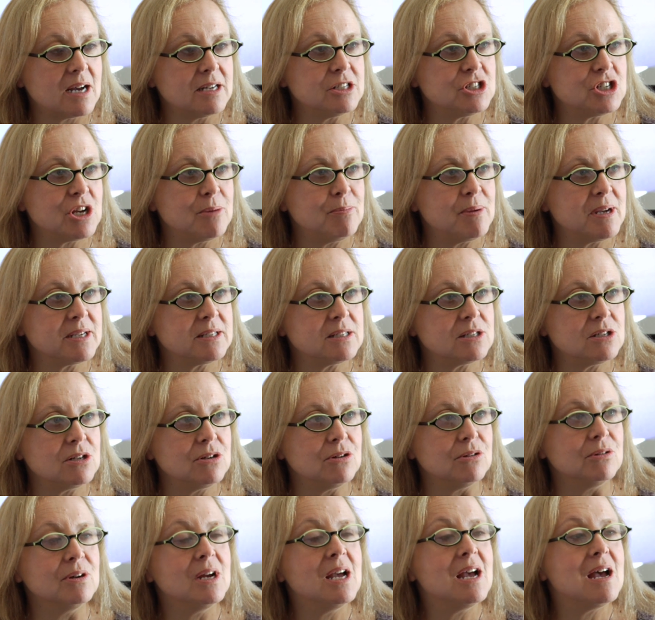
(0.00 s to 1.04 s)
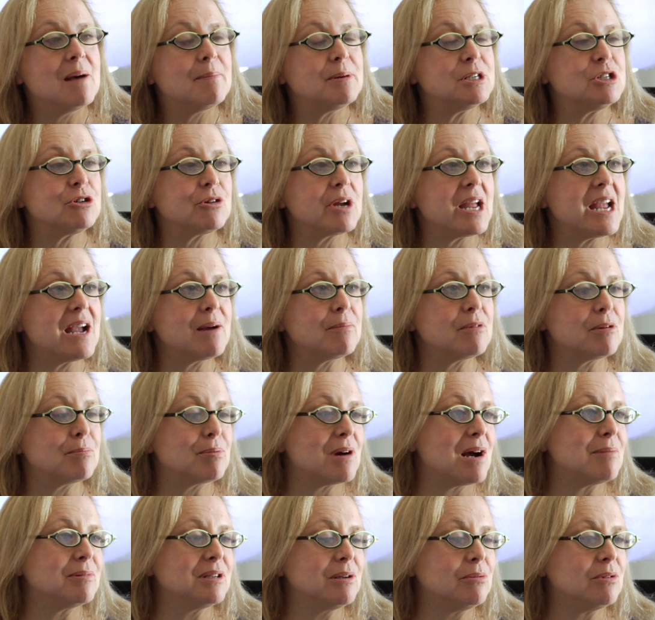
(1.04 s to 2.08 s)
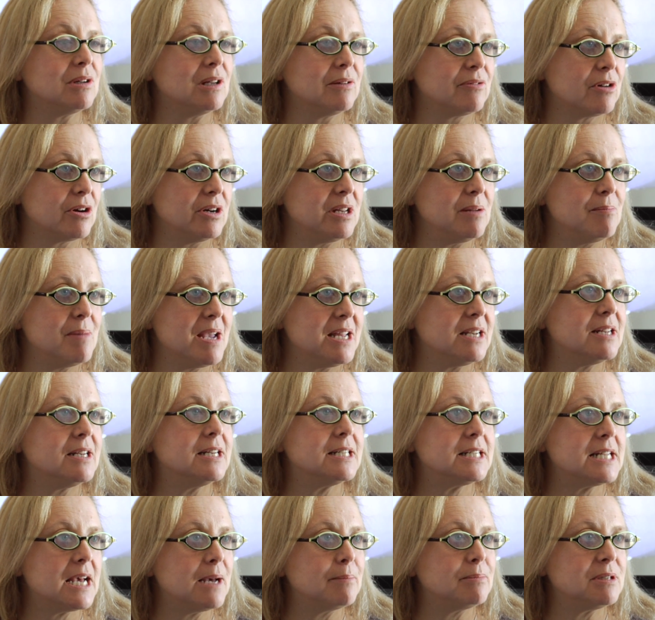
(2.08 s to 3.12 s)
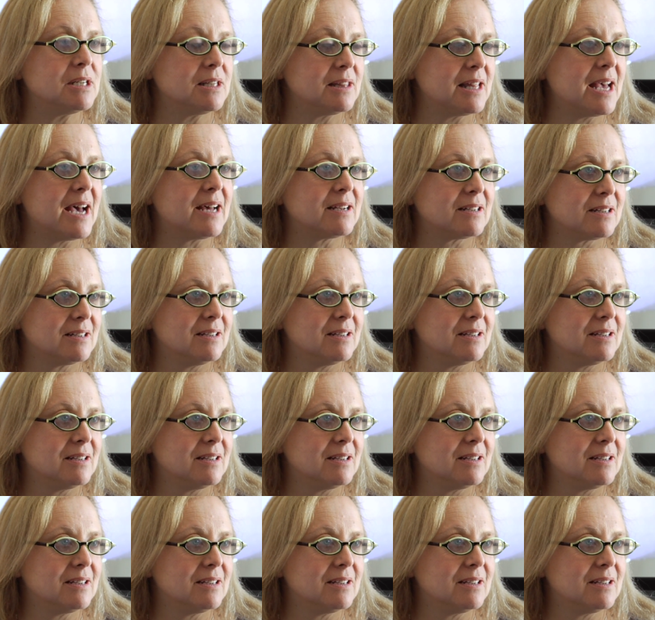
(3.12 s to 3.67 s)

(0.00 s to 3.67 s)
on JPEGs too, but your camera probably will have already made an attempt at that.